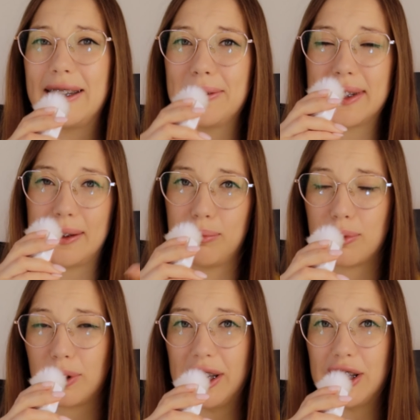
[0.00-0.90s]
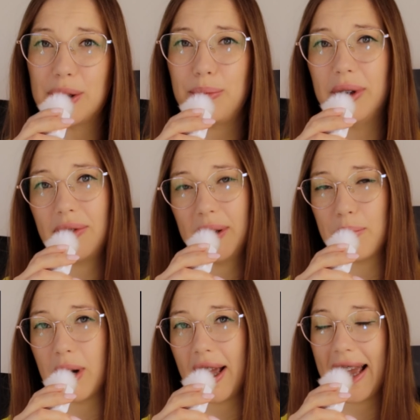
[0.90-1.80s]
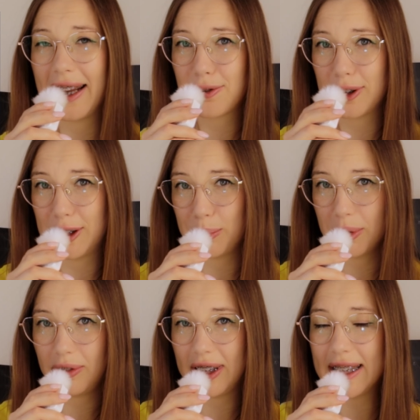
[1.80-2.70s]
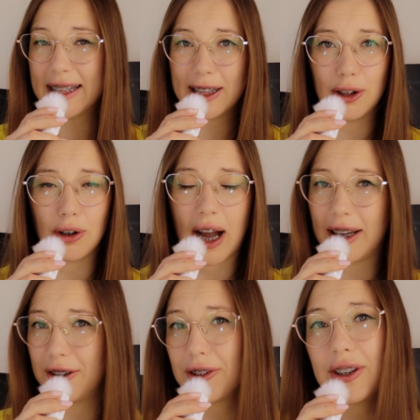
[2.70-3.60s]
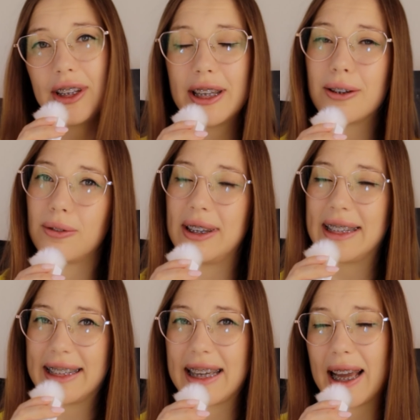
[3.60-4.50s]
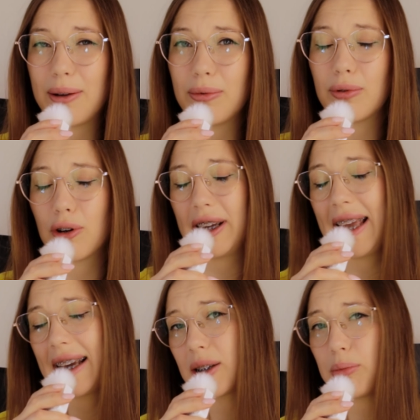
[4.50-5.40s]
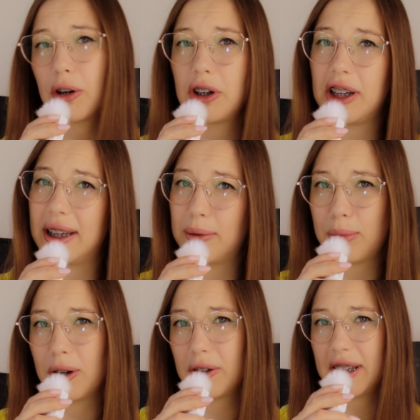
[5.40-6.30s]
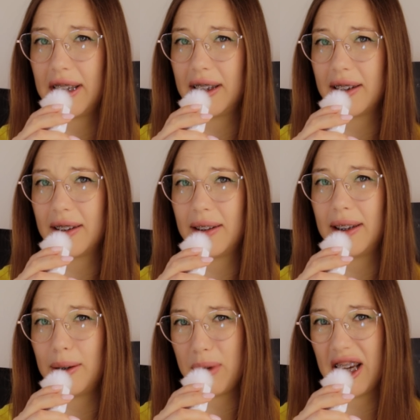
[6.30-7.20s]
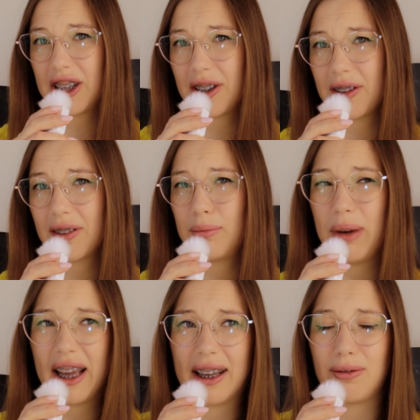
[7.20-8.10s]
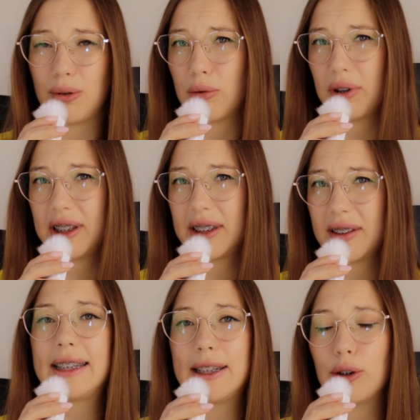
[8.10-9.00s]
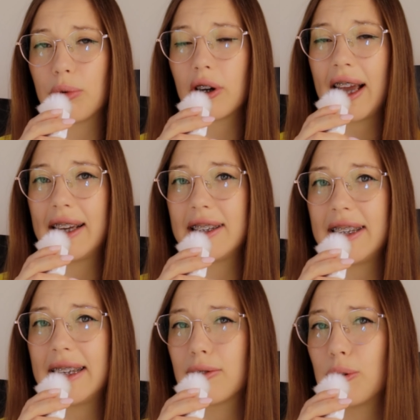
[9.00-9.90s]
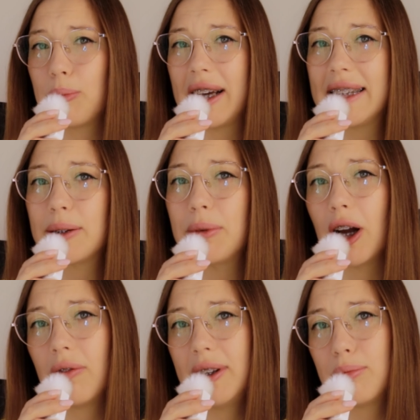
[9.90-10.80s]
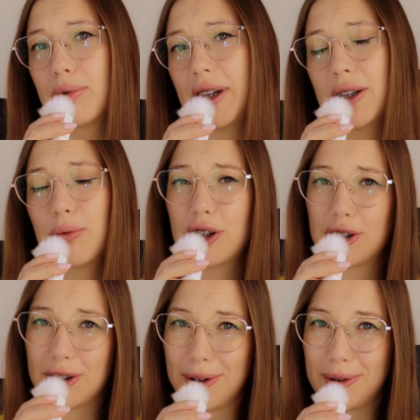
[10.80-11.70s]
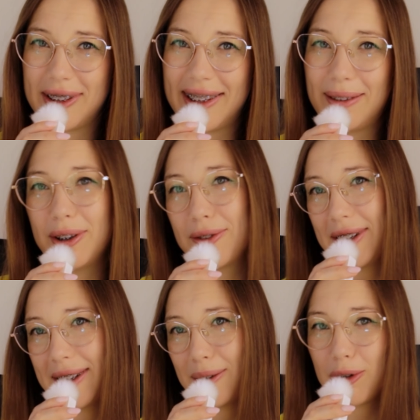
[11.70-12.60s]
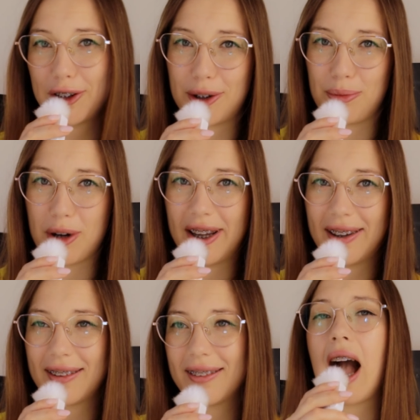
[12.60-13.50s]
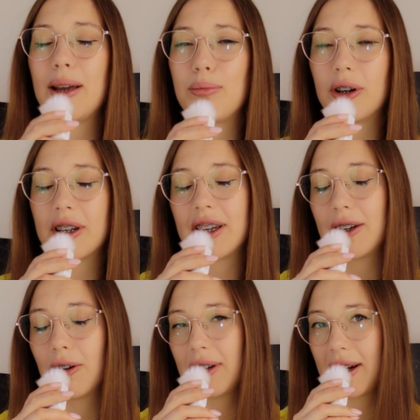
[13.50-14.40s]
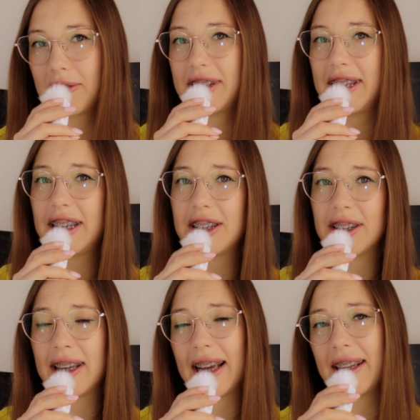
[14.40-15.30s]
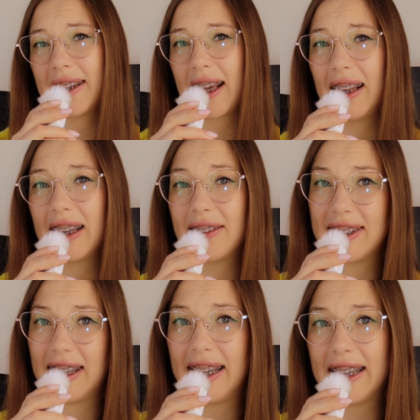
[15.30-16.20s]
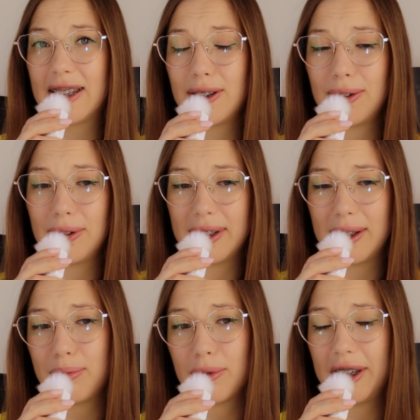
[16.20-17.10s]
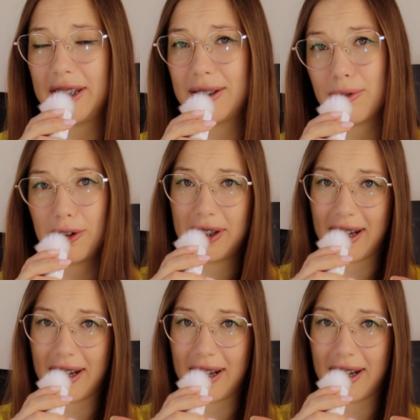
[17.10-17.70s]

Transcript: use the bridge between Maya and Resume UV, so I don't need to waste time for exporting and importing the mesh back and forward. Super handy, reminds me of the bridge which is GoZ between ZBrush and Maya. I bought it on ArtStation and I'll leave the link to this bridge for the